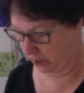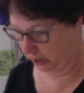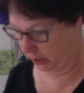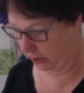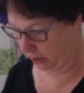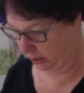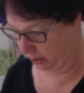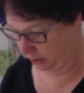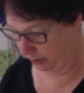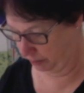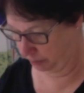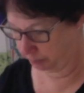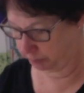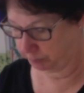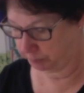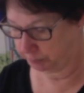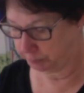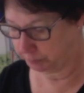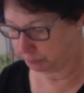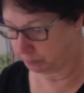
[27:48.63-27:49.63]
Yeah.
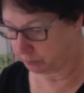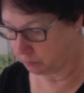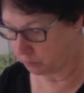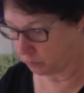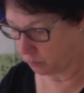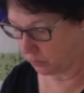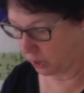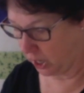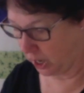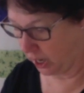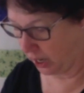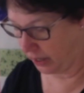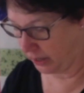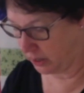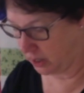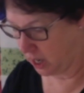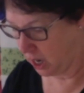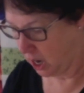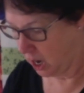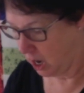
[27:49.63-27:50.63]
I,
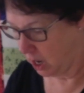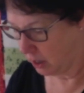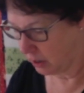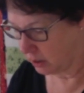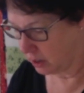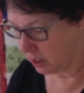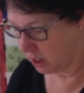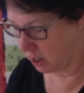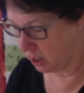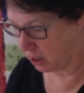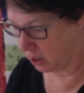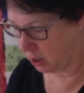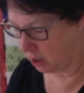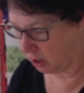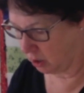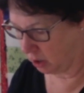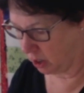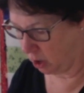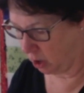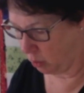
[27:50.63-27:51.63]

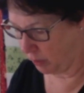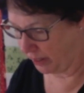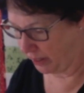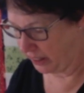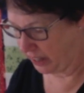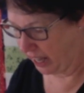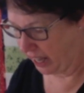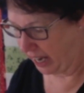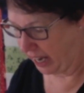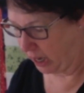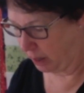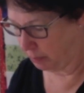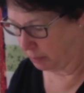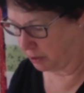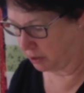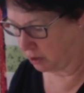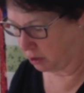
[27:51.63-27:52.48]
with labs,